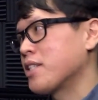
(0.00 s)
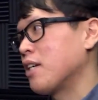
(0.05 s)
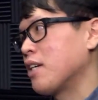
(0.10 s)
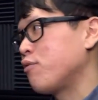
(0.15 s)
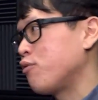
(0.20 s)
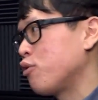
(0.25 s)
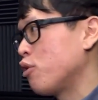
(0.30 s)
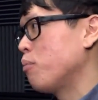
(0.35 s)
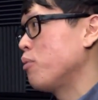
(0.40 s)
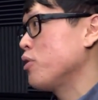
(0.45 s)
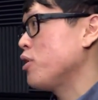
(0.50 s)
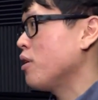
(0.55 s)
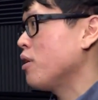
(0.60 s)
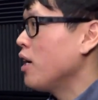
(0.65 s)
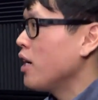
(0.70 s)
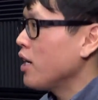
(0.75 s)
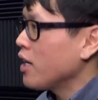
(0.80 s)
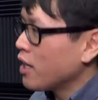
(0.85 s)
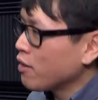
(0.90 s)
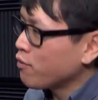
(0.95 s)
said
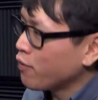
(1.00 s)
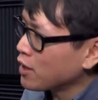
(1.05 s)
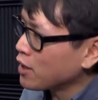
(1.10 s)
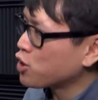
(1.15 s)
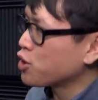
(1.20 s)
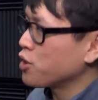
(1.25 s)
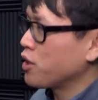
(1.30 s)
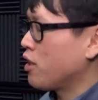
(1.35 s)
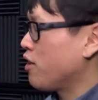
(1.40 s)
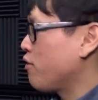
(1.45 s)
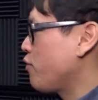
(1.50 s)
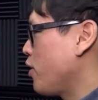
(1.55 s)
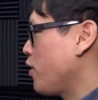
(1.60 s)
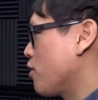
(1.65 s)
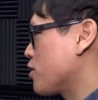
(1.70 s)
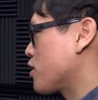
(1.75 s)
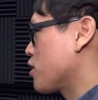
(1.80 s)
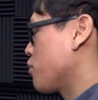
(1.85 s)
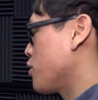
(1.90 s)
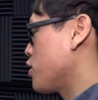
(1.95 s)
eventually
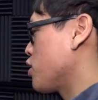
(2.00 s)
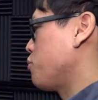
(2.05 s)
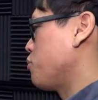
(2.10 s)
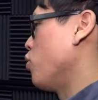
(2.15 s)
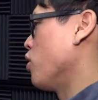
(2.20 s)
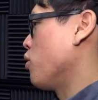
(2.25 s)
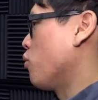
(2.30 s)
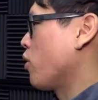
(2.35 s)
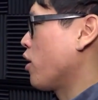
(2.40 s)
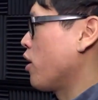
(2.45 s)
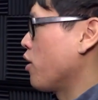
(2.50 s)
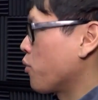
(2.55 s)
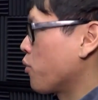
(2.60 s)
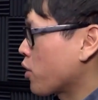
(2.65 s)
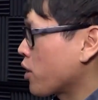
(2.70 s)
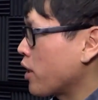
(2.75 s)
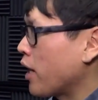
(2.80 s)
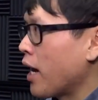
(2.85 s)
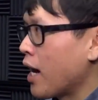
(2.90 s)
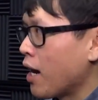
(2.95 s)
VR is going to reach a point where
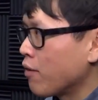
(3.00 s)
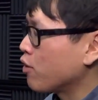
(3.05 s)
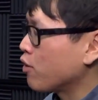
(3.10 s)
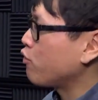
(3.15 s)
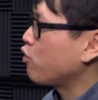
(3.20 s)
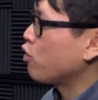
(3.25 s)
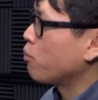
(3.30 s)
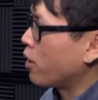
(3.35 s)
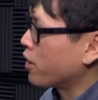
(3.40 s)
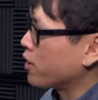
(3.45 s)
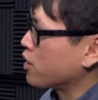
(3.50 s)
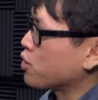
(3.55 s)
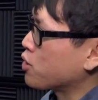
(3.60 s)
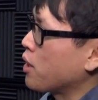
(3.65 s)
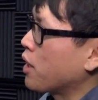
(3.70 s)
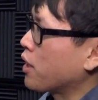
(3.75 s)
we're going to have the full body tracking.